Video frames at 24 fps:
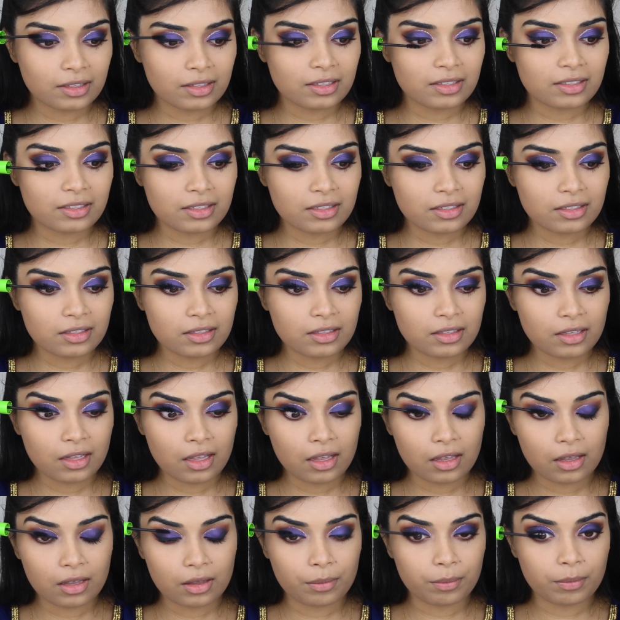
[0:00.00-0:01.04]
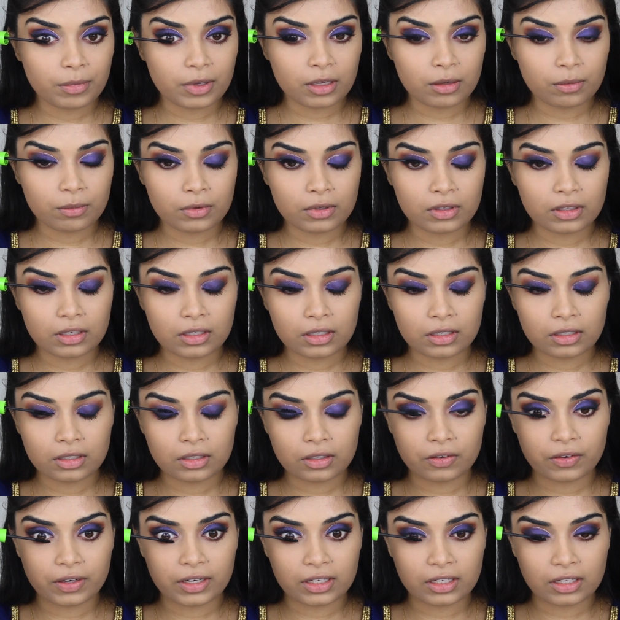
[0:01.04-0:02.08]
So this is the
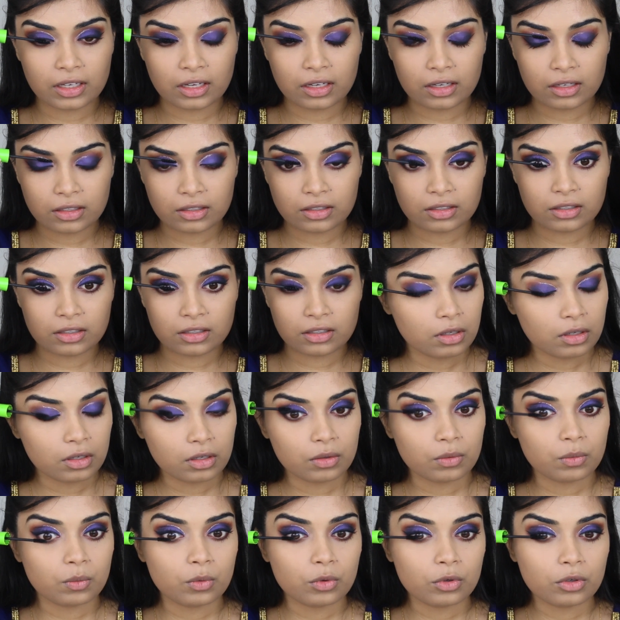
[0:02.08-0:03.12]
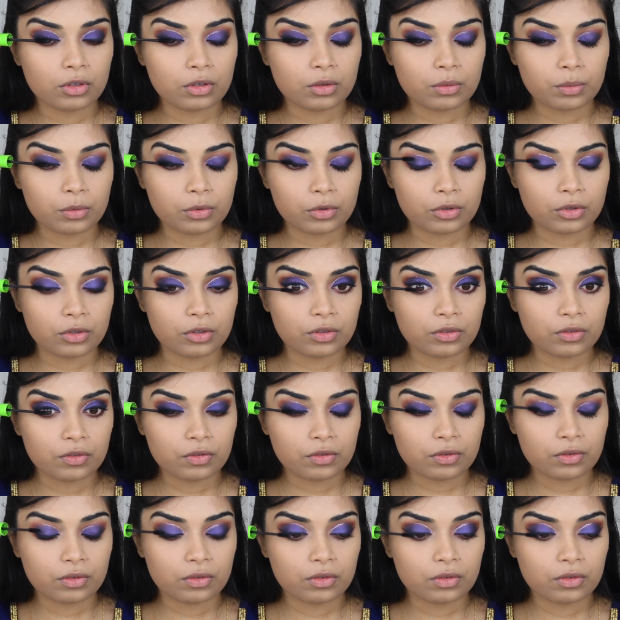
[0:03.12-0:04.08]
Maybelline Great Lash and Waterproof.